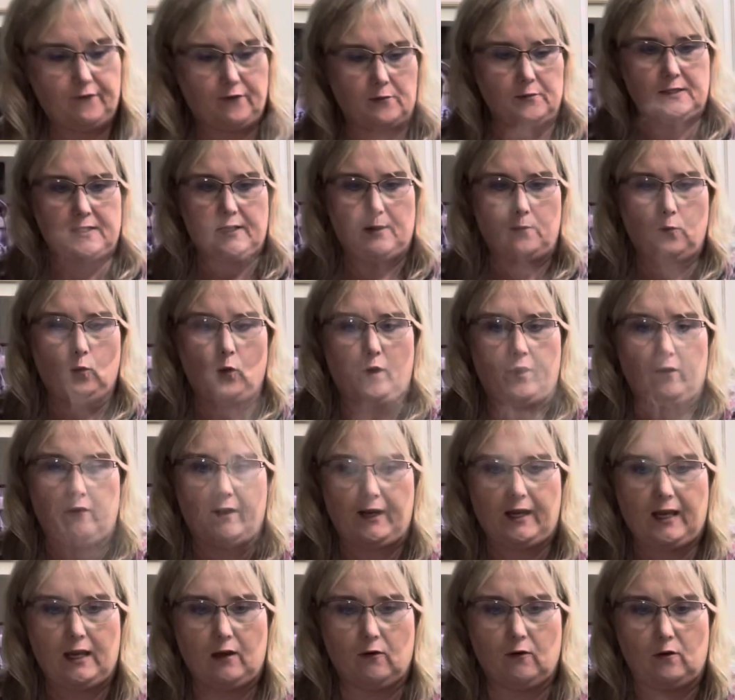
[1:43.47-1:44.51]
from somewhere. I
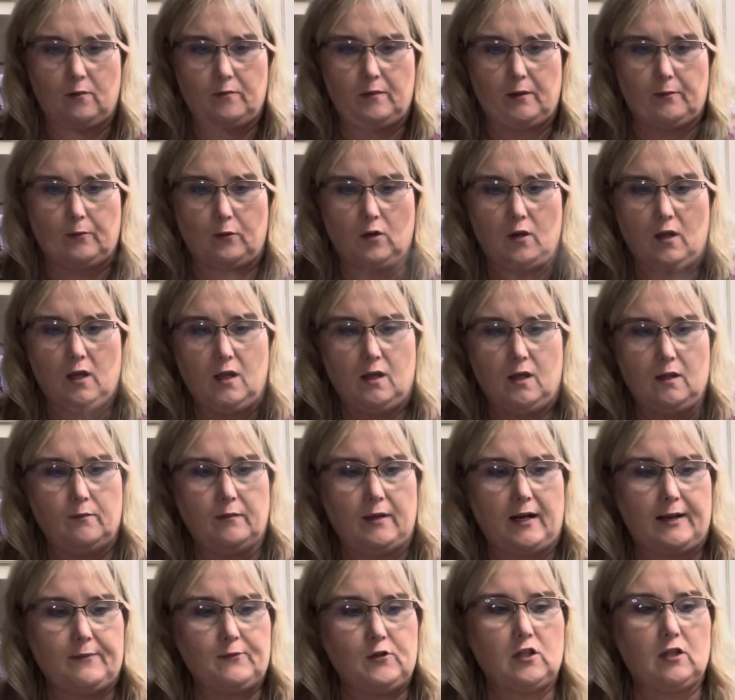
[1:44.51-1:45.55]
can't remember. But
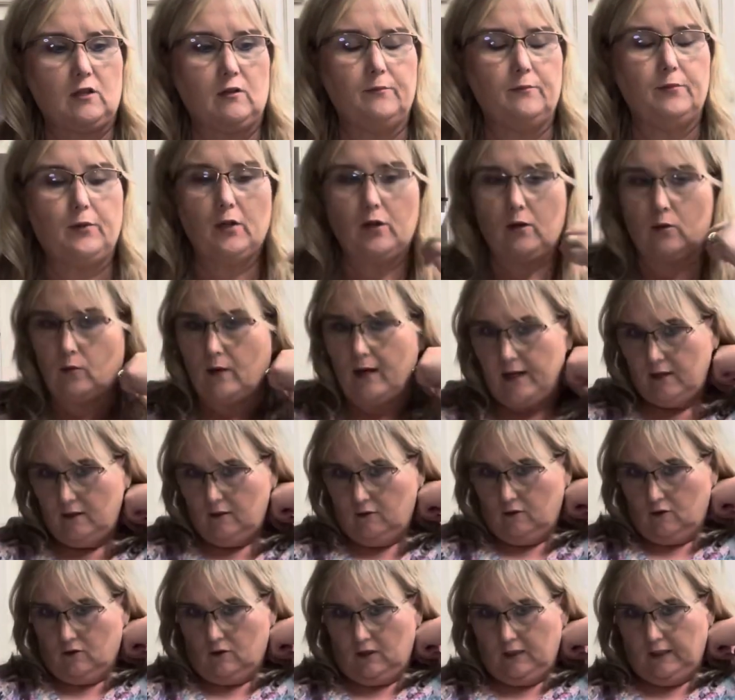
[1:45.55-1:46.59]
I'm just going to put a
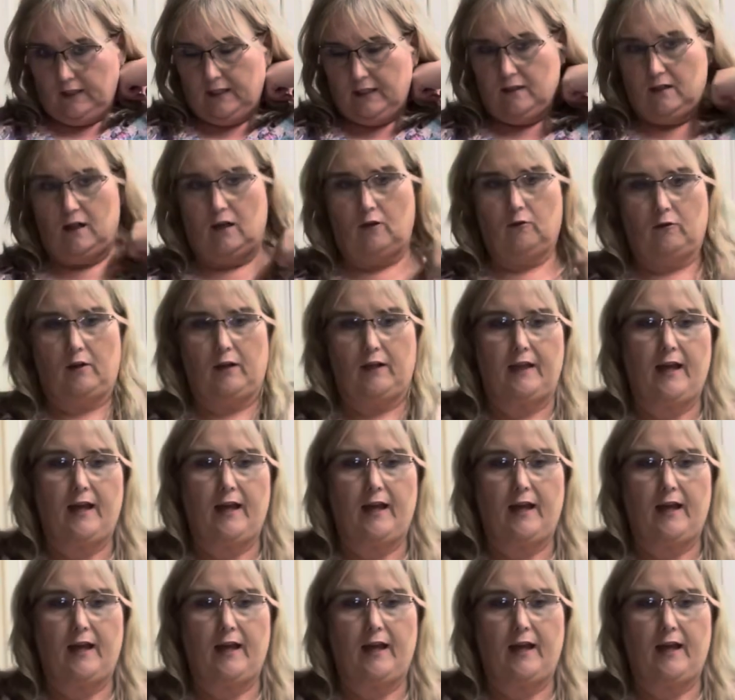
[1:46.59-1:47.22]
regular lid on it,